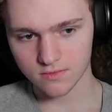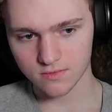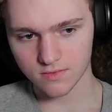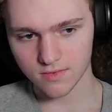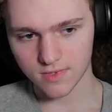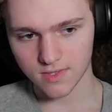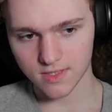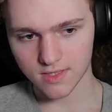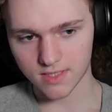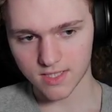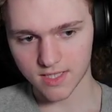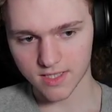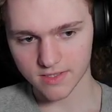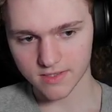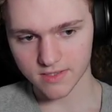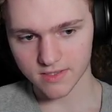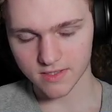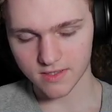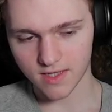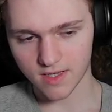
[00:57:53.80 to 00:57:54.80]
the text
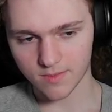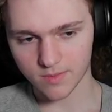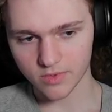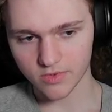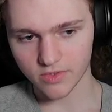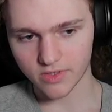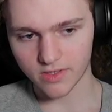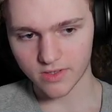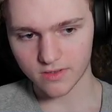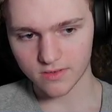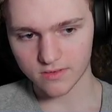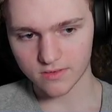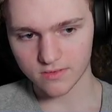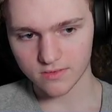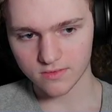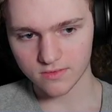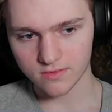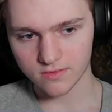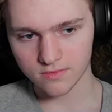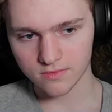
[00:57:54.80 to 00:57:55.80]
at that point.
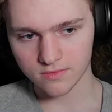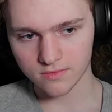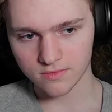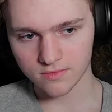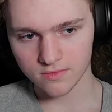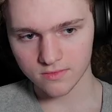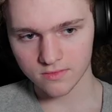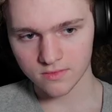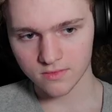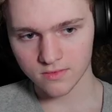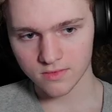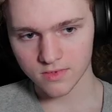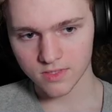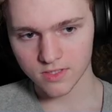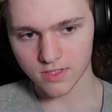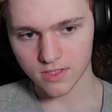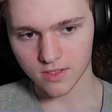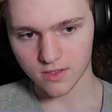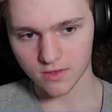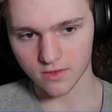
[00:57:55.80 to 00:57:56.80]

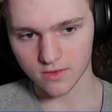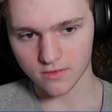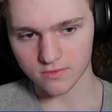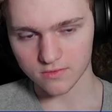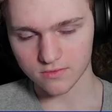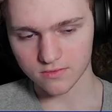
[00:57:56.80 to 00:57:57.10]
So,